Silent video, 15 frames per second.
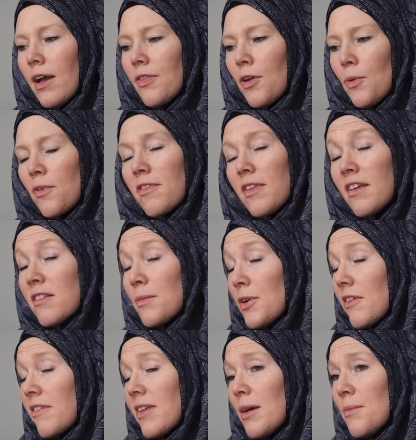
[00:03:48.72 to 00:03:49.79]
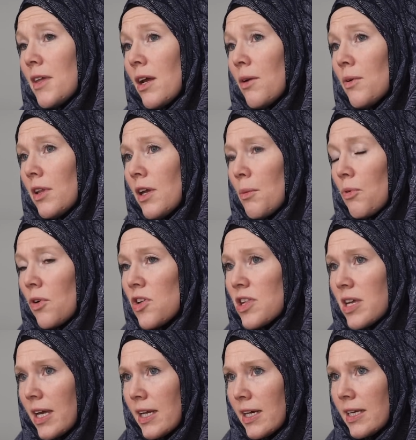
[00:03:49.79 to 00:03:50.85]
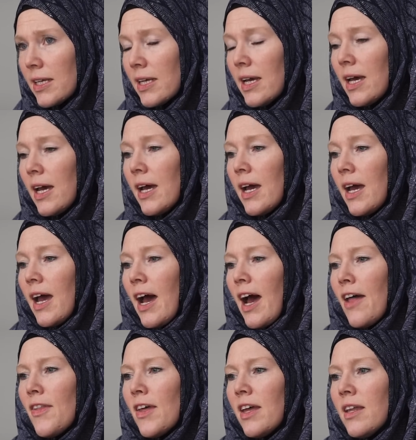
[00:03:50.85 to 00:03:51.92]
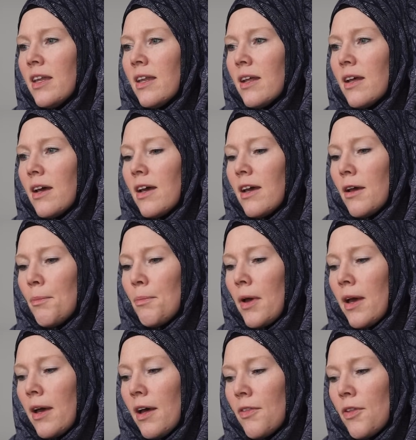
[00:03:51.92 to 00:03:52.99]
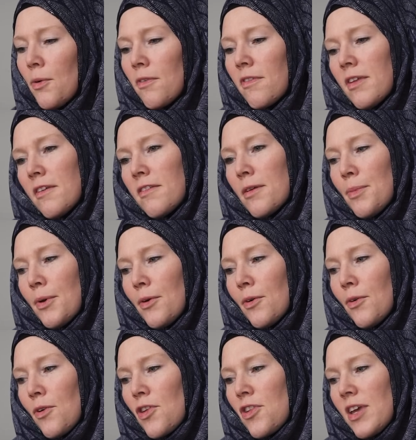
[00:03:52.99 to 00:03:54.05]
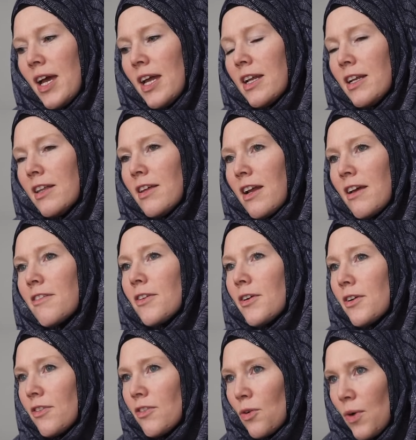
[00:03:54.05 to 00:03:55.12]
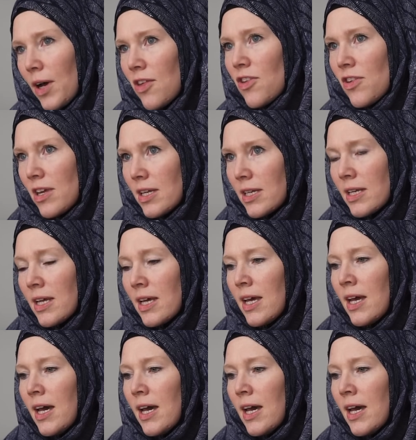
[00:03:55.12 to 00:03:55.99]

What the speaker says: there was things about Islam that I really appreciated, and then there was things about Christianity that I started to question.